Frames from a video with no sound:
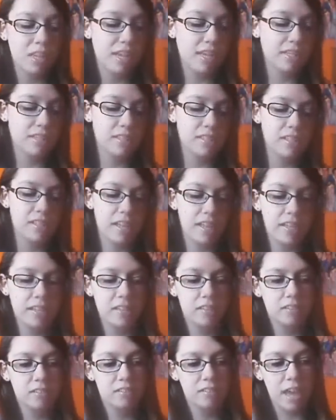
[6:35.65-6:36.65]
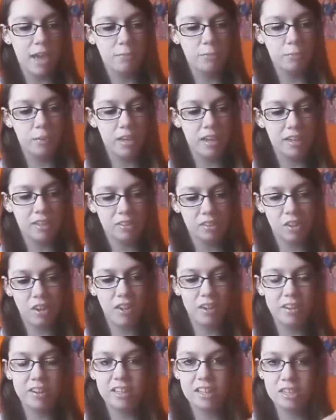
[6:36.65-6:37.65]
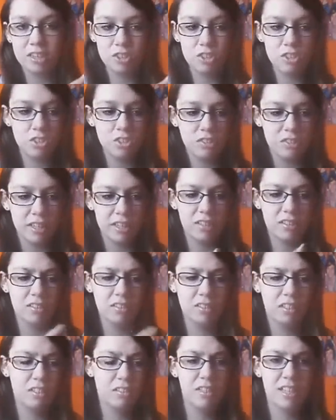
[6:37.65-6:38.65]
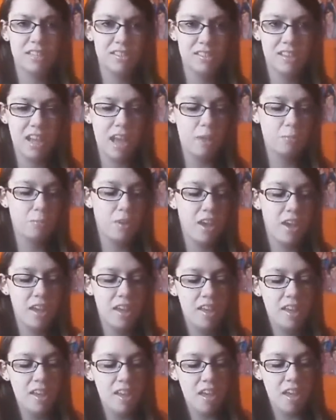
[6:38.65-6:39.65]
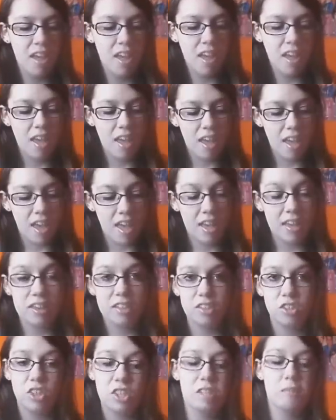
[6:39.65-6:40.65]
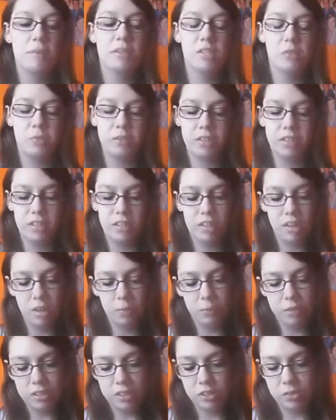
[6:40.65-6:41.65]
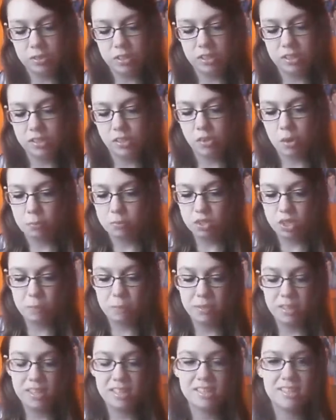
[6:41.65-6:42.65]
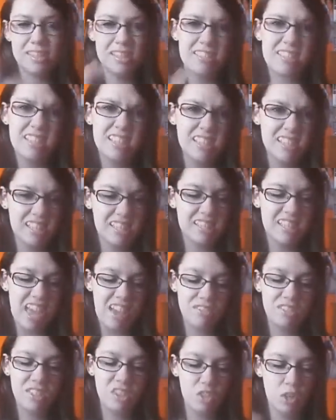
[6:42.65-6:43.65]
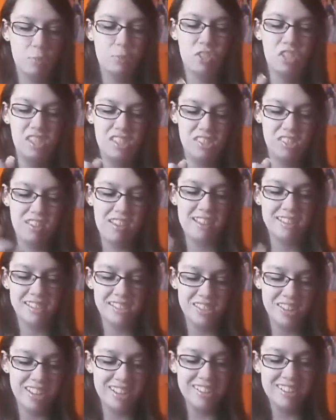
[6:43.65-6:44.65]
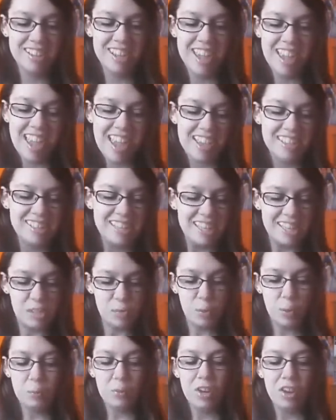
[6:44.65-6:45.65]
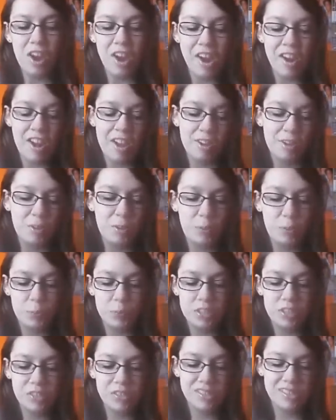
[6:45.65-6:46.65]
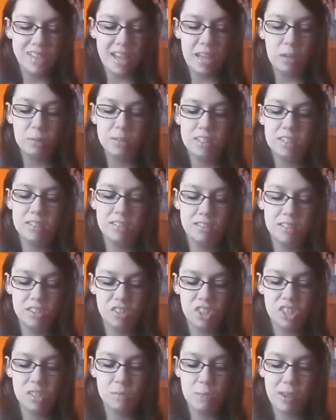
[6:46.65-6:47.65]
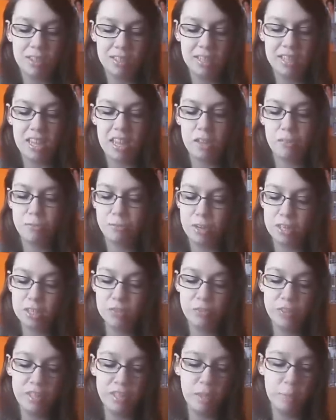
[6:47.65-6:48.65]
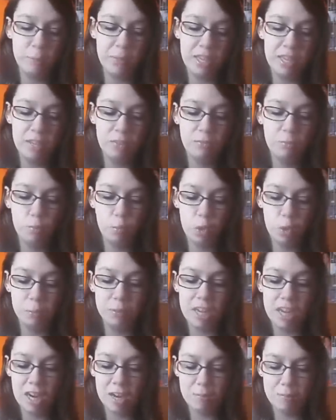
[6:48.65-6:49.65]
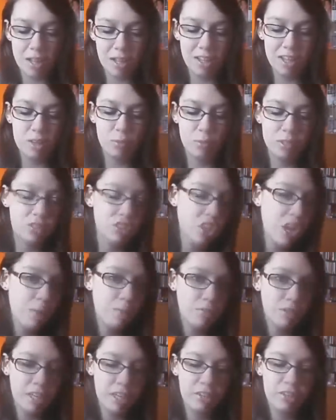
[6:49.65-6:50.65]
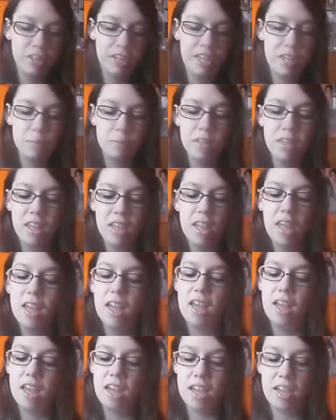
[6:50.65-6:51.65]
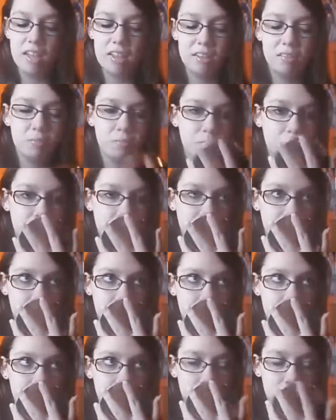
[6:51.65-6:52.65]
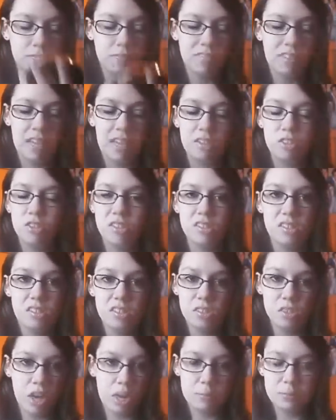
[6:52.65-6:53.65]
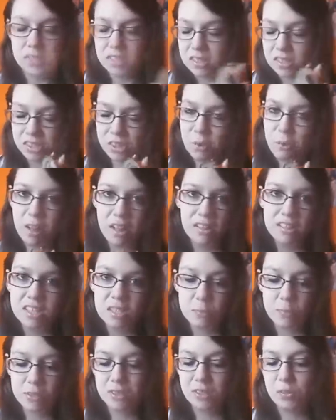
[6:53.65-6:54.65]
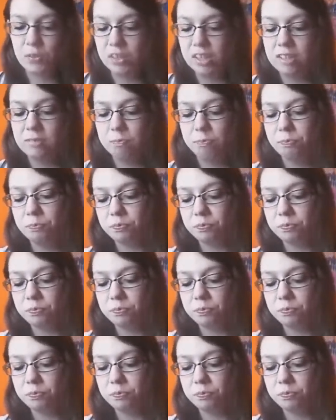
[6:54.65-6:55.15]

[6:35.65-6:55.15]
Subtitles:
It's like halfway gone-ish, like a little less than halfway, and it just smells really good. I'll read you the description, because these things have descriptions, so that's good. It says, warm your heart on a cold winter's night with a delicious medley of fresh vanilla bean, warm caramel, and rich comforting cream. And that describes it so well. It smells so good.